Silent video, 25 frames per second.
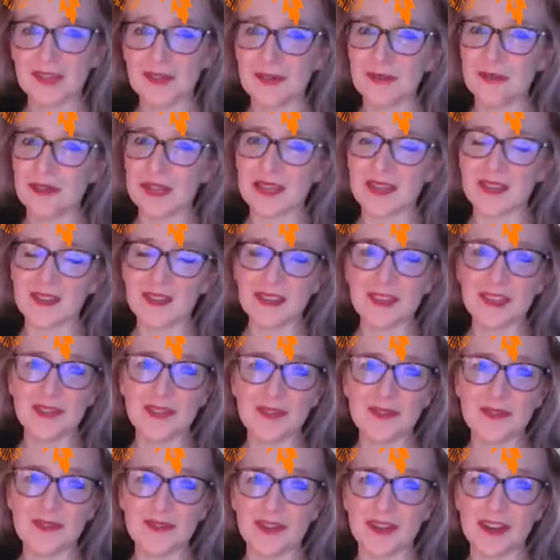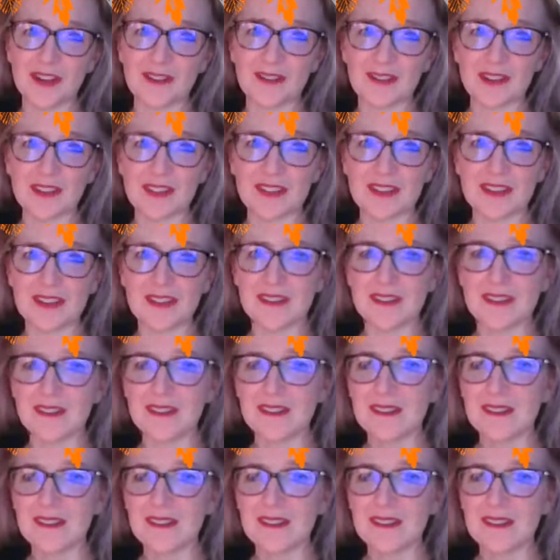you, Cat. Thank you for everything.